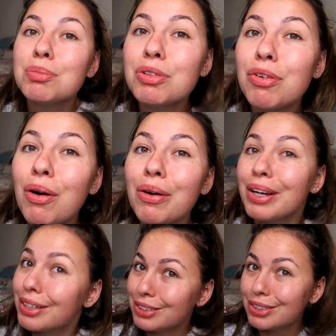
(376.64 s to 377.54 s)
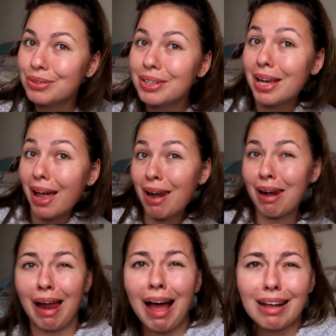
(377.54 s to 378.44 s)
move on to the
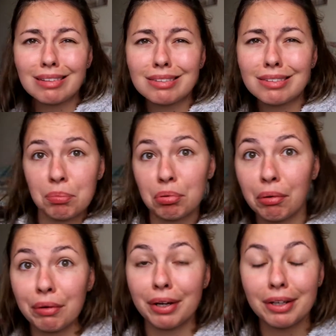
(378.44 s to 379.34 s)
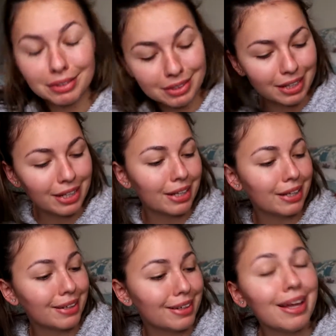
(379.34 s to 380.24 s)
last product
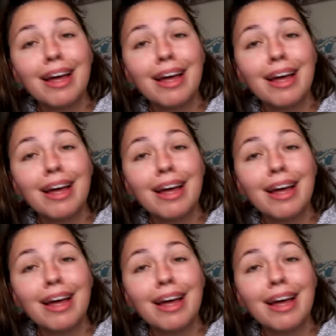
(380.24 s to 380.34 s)
in